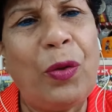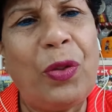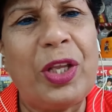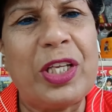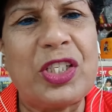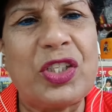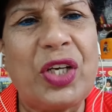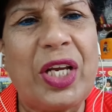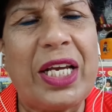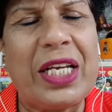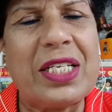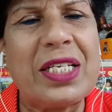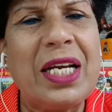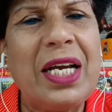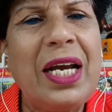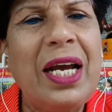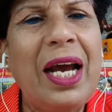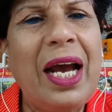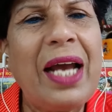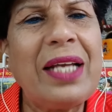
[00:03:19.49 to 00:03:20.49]
on the stage.
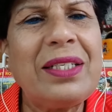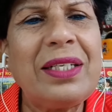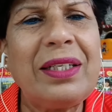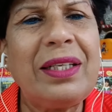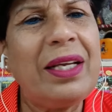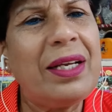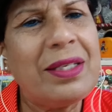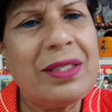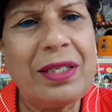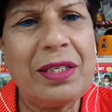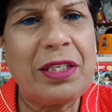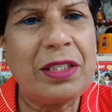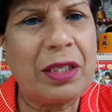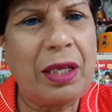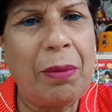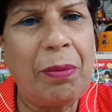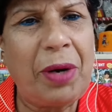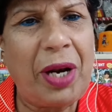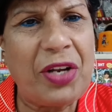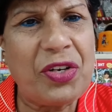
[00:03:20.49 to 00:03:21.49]
I said, there is a
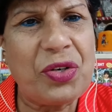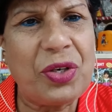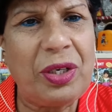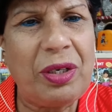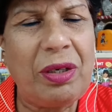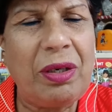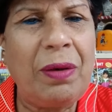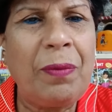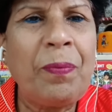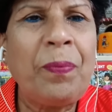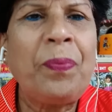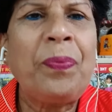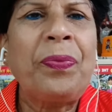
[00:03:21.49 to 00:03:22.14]
discrimination